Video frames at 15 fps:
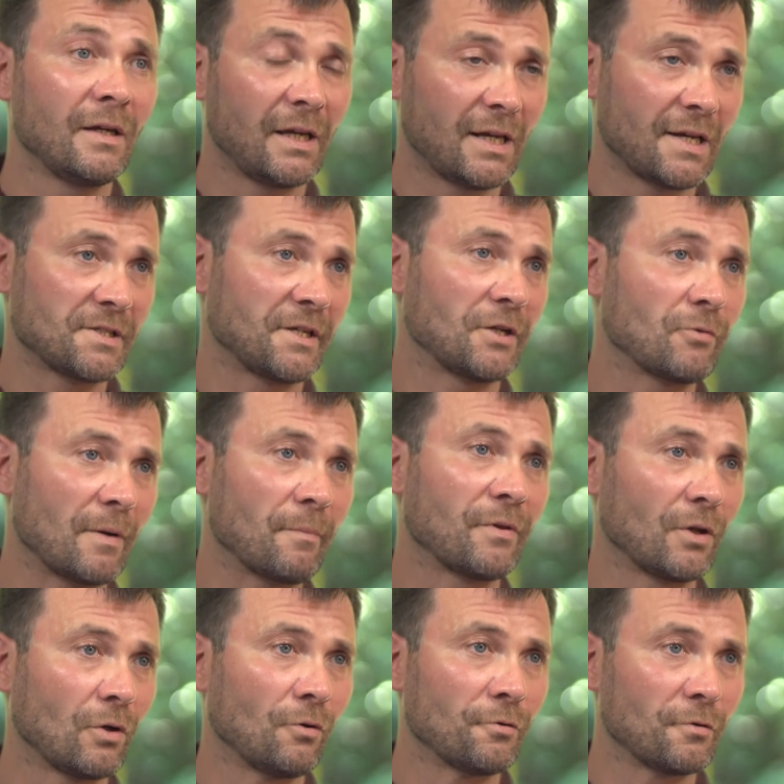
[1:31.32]
you can actually grip the
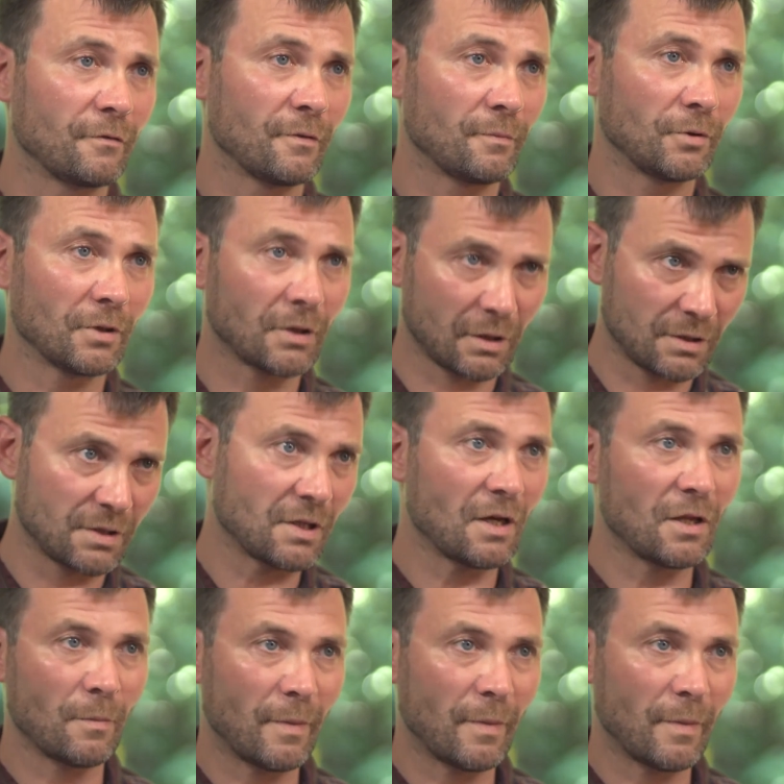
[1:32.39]
corner of the book and turn the